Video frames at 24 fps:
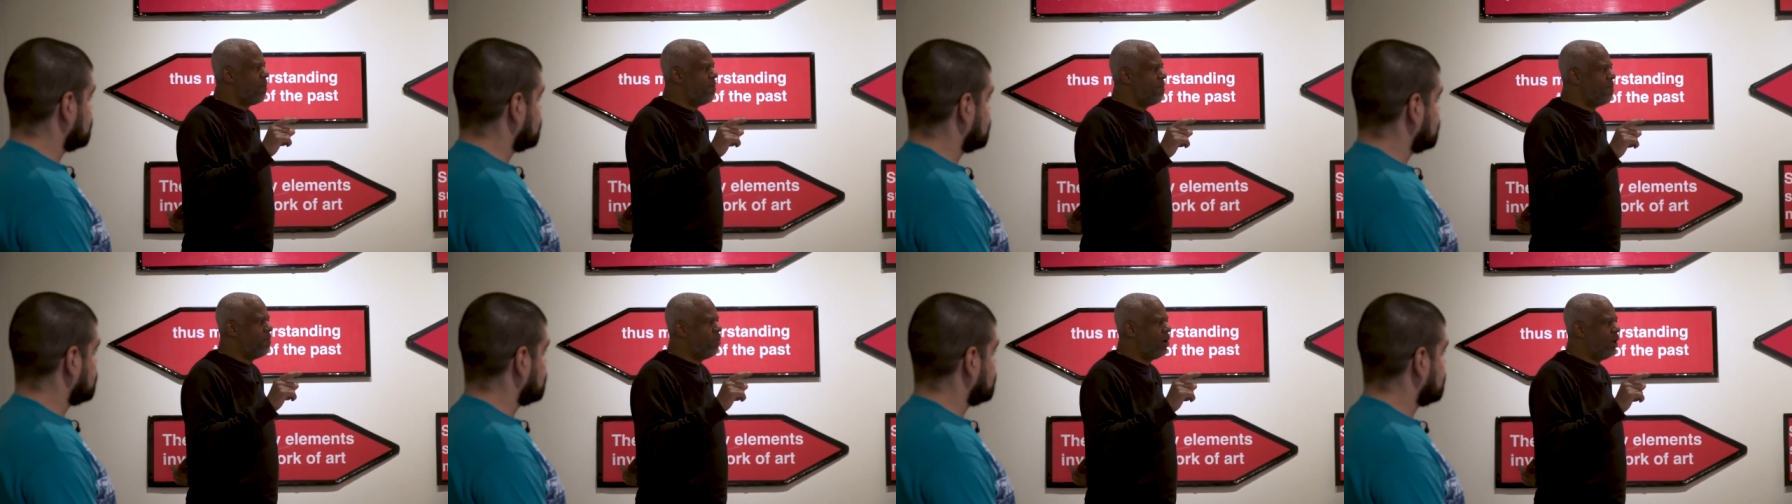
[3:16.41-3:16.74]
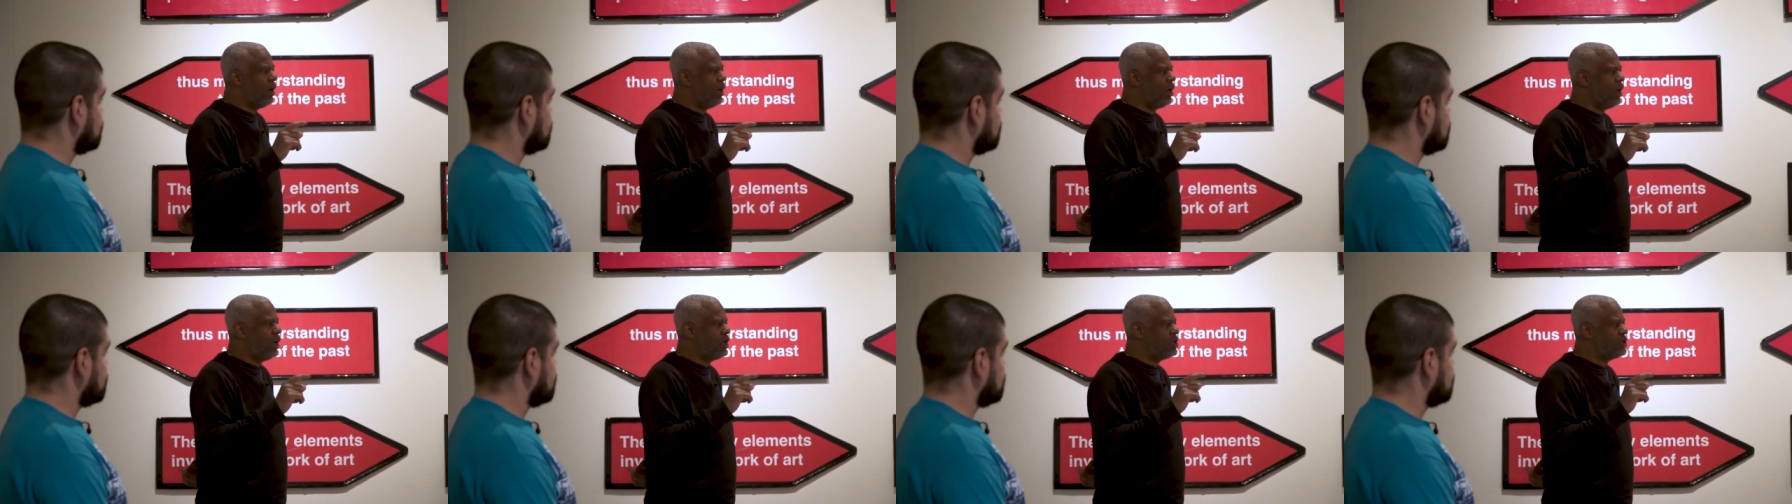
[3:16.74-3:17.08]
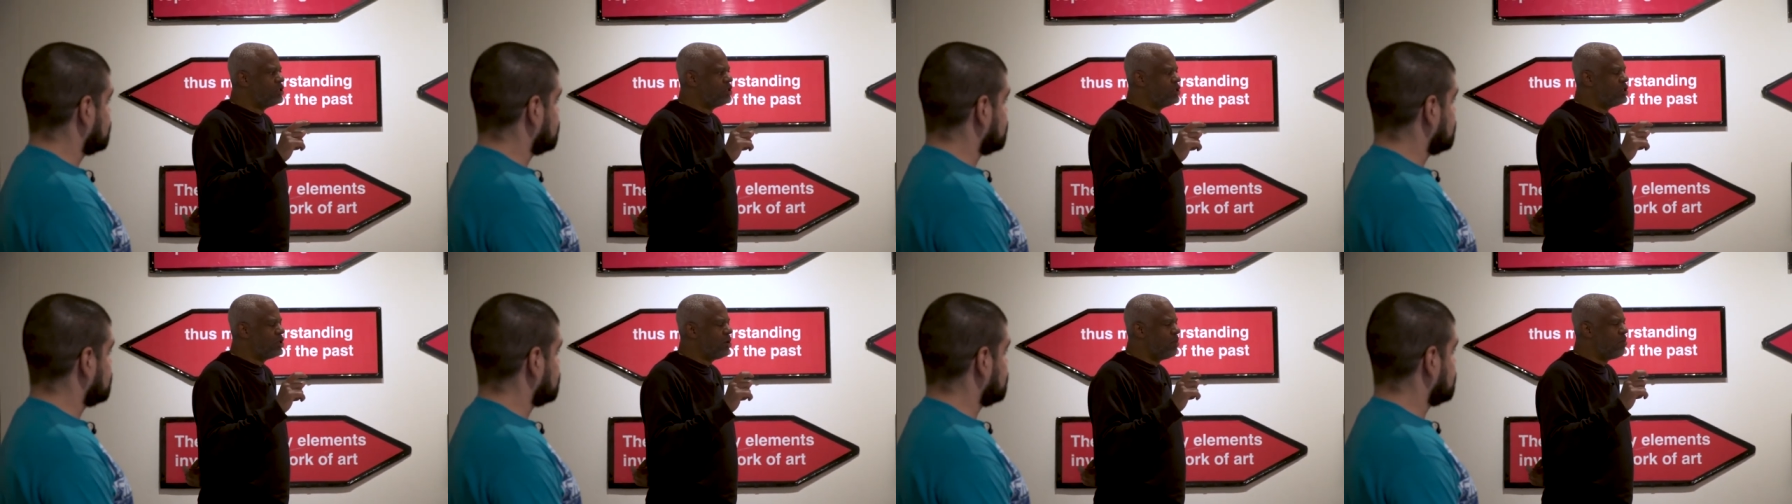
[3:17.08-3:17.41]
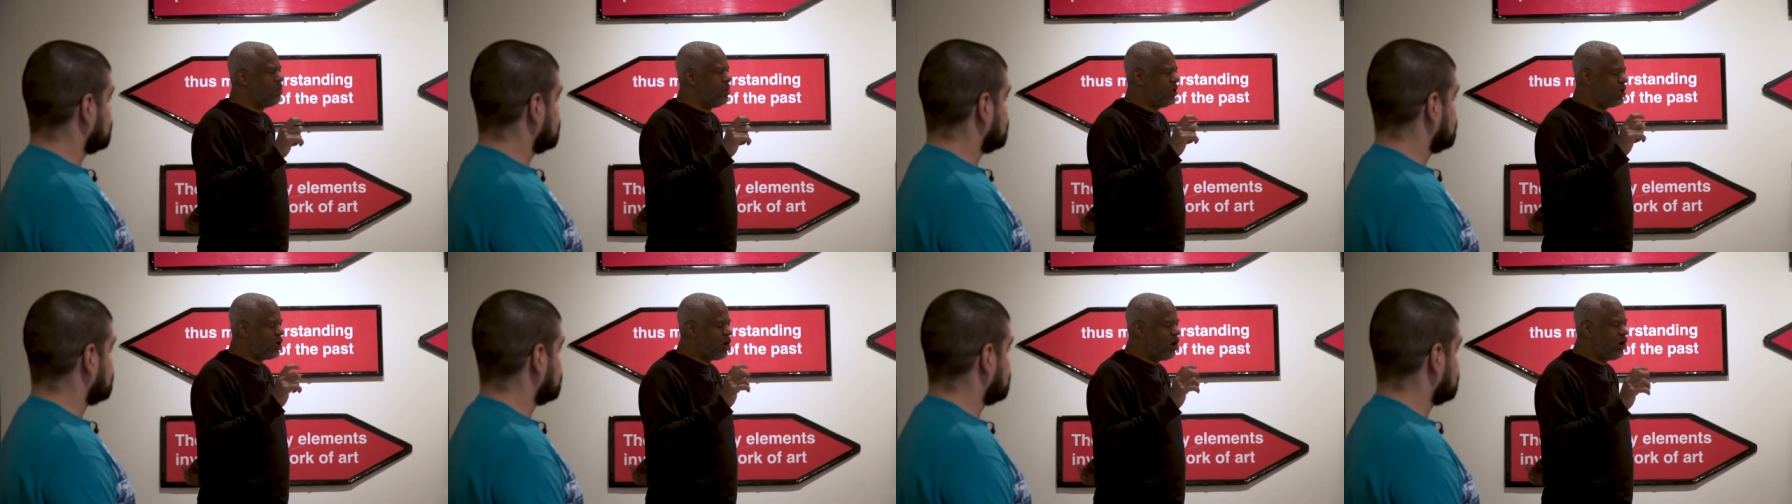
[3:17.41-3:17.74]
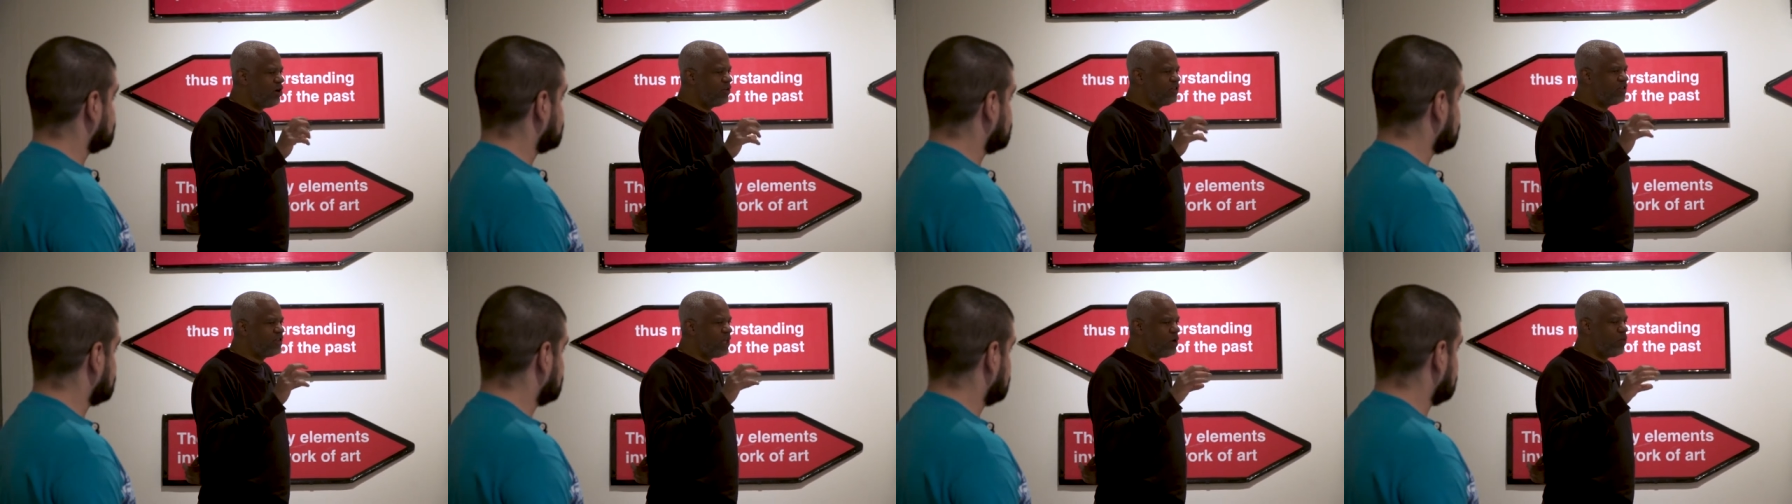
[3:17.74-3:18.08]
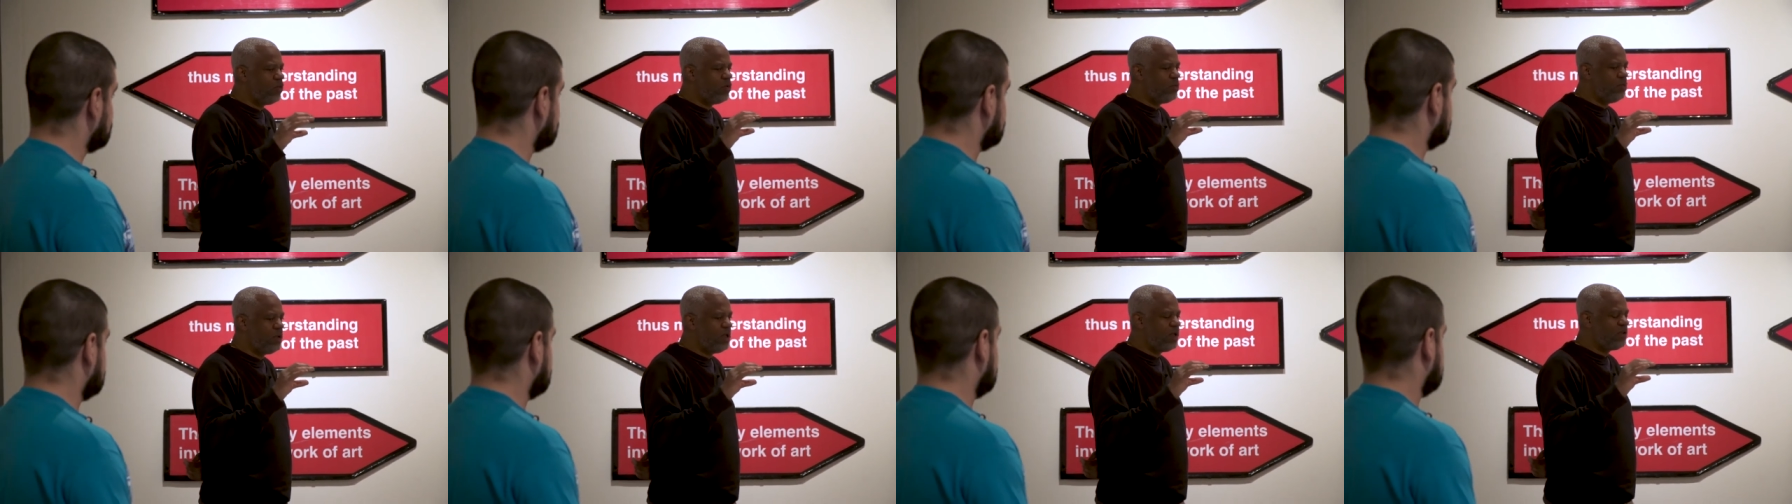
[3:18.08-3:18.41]
But because they
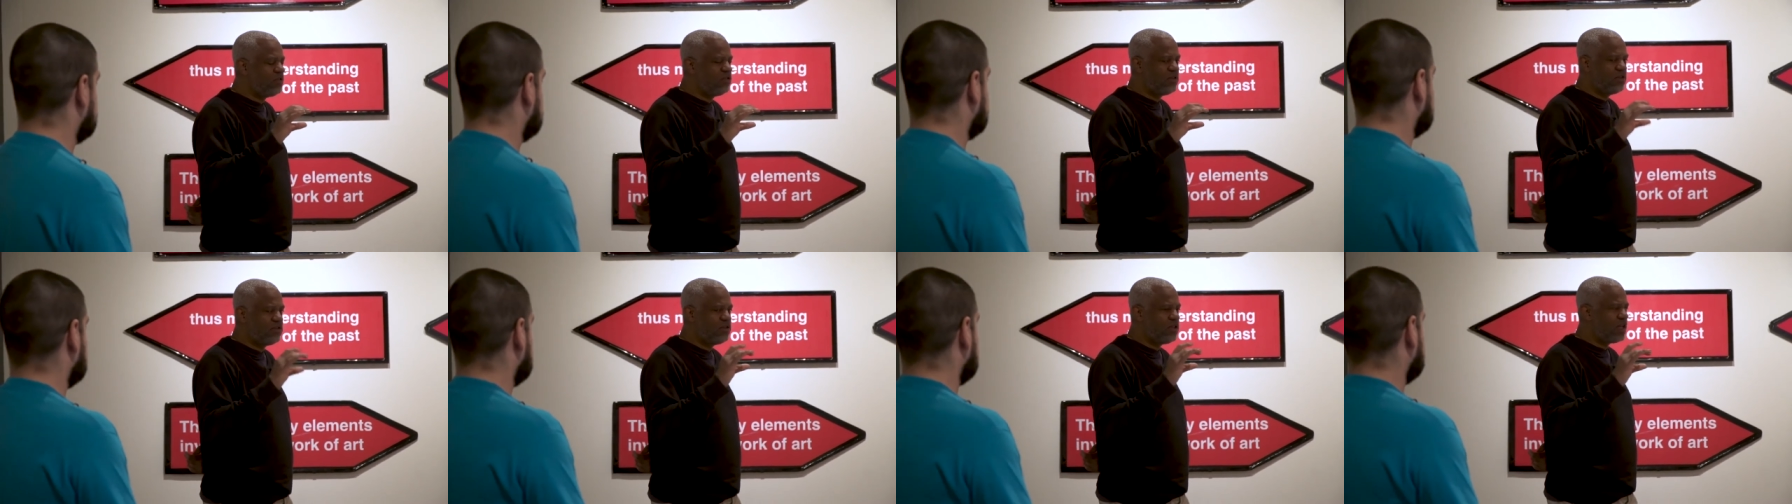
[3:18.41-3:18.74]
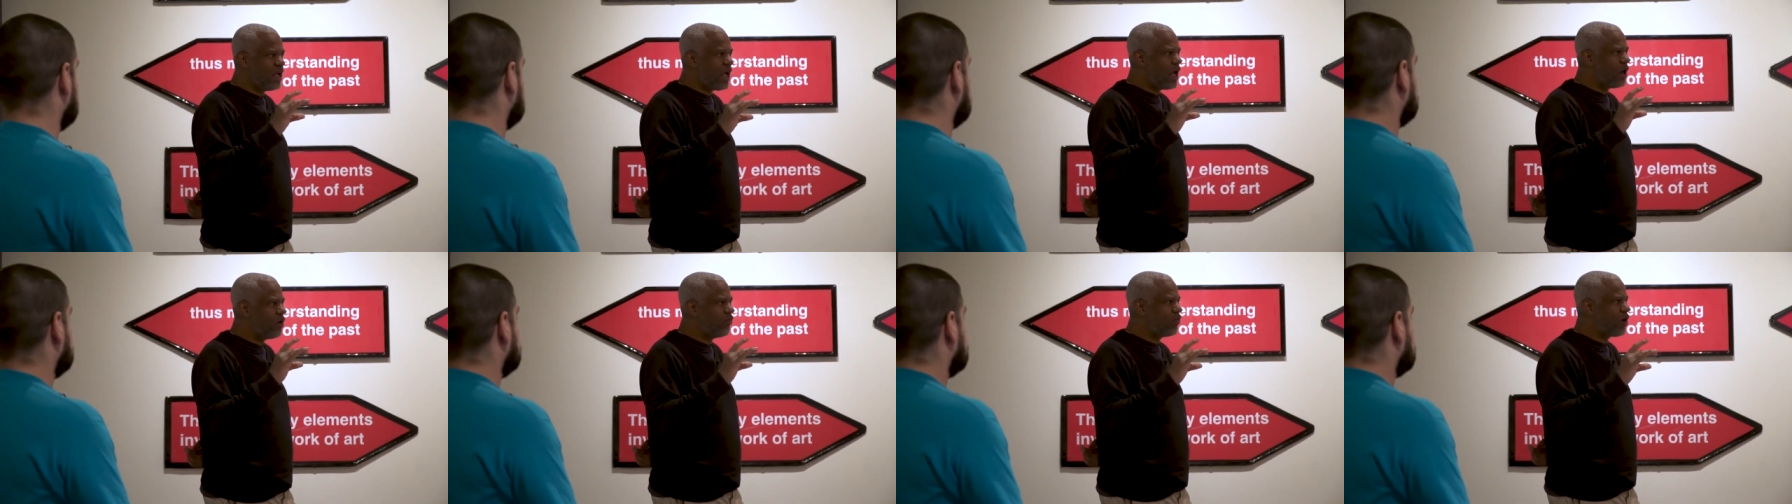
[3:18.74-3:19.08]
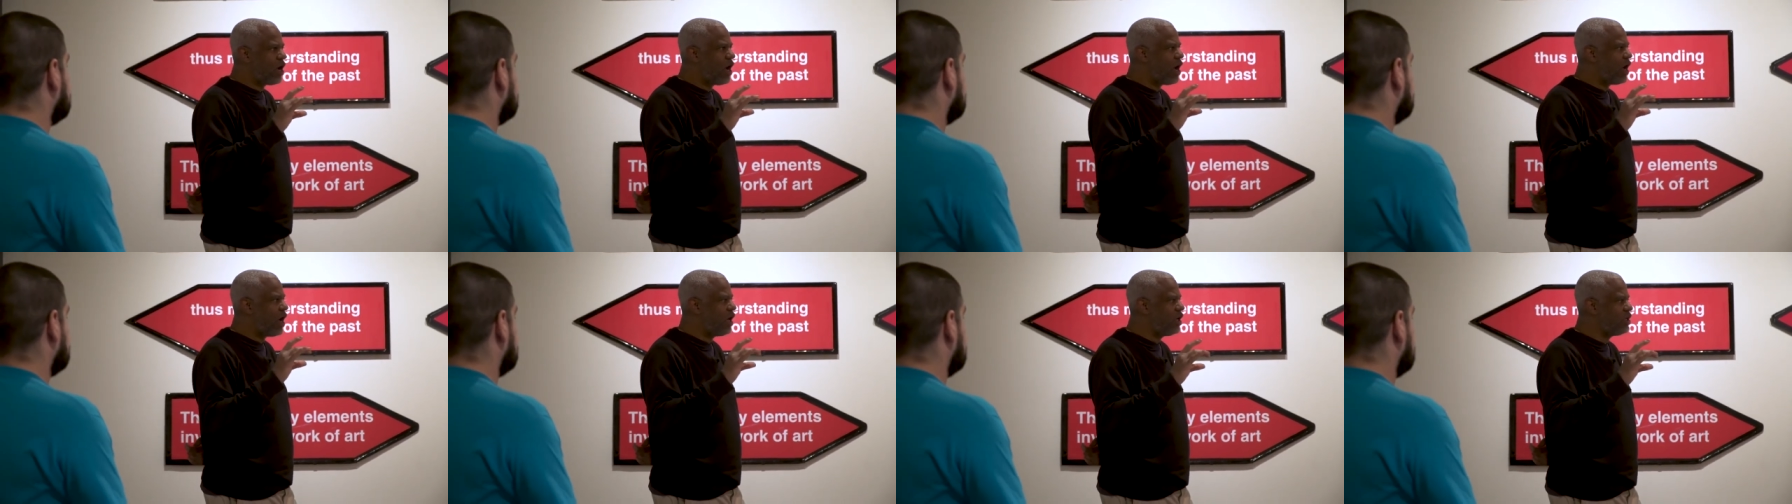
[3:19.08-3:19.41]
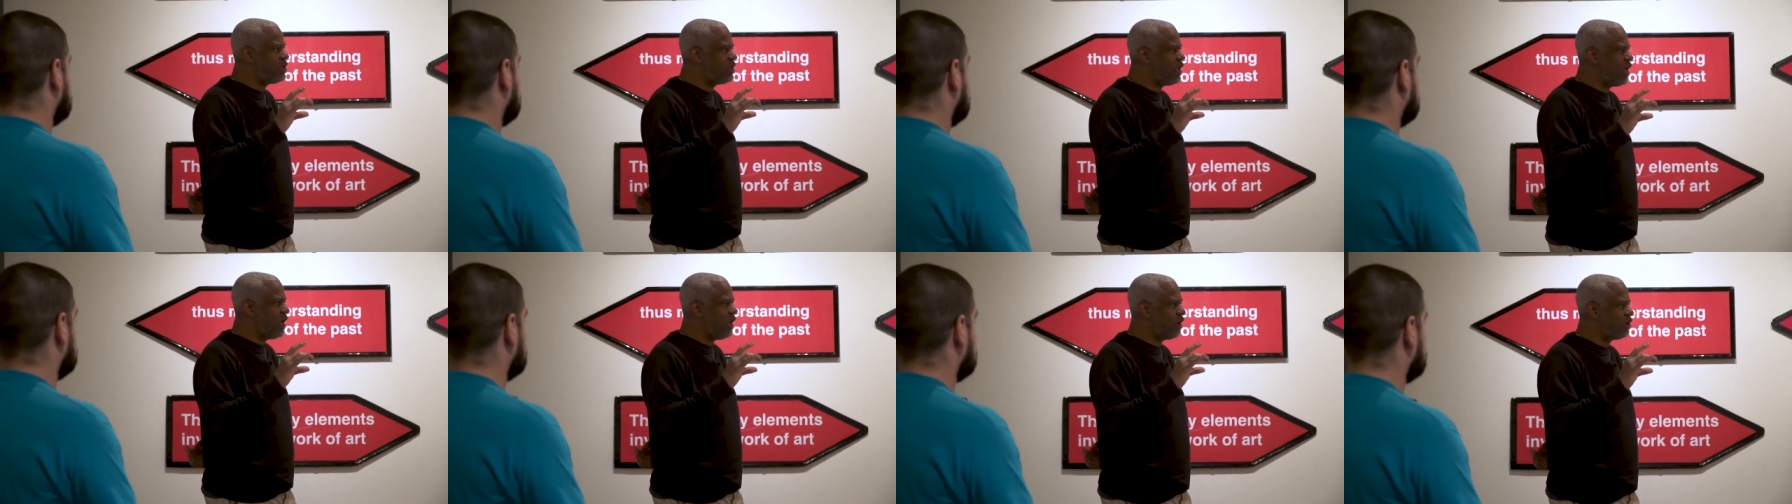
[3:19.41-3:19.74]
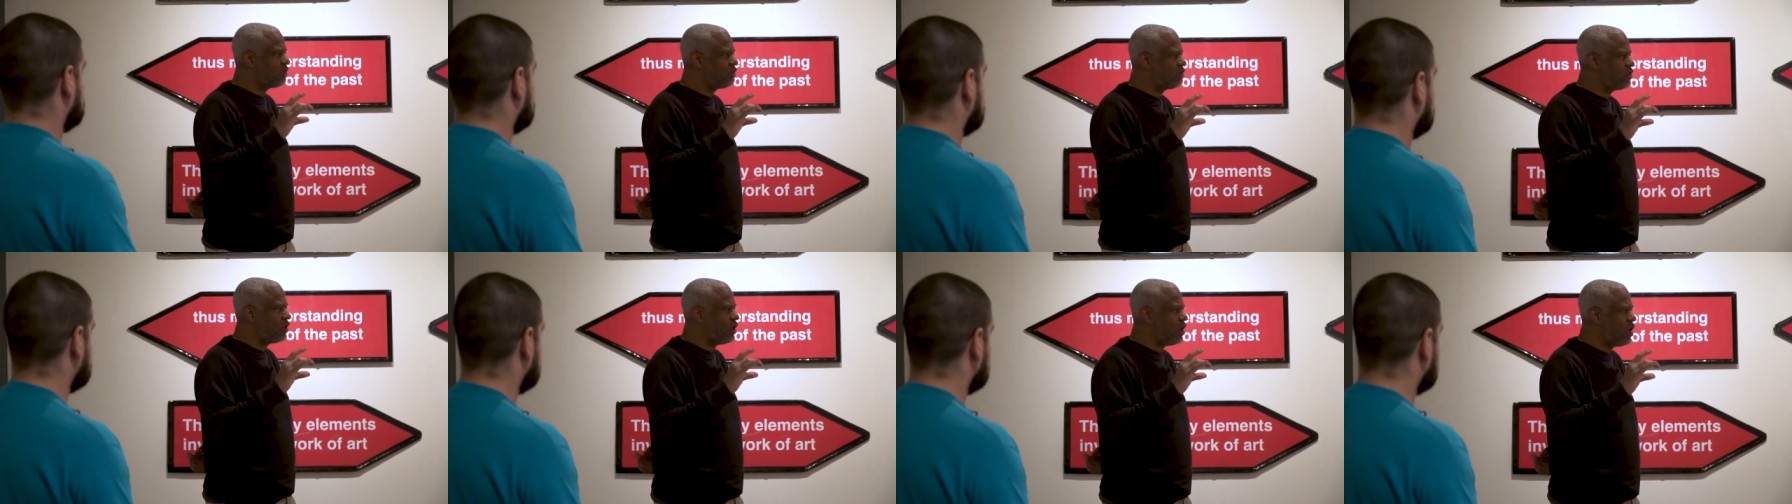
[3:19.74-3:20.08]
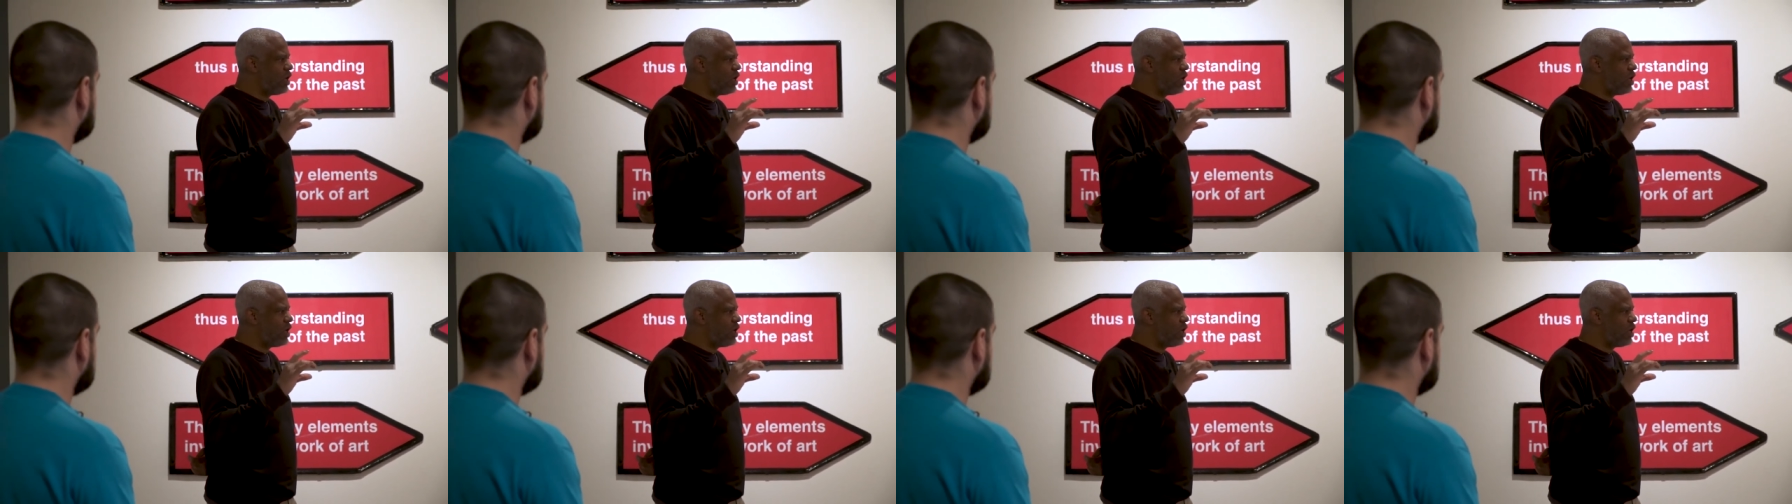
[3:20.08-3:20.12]
would be existing out of context,